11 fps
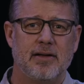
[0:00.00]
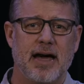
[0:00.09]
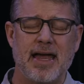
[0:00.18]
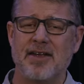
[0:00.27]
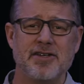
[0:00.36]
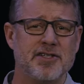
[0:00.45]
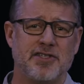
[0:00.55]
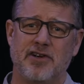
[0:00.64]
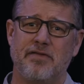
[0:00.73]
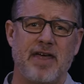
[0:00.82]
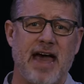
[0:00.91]
I don't
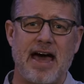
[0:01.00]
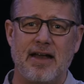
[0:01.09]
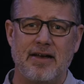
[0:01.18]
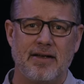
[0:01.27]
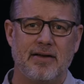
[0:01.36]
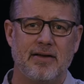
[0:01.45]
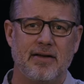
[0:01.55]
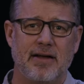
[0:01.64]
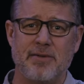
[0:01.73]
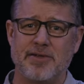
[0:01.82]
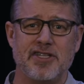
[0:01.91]
deserve that.
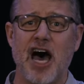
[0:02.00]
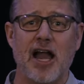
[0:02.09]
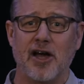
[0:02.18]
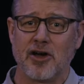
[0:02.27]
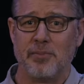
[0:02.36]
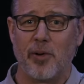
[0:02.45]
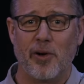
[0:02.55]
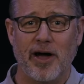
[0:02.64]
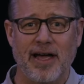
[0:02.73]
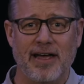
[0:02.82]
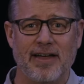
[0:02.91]
I was not a good boy.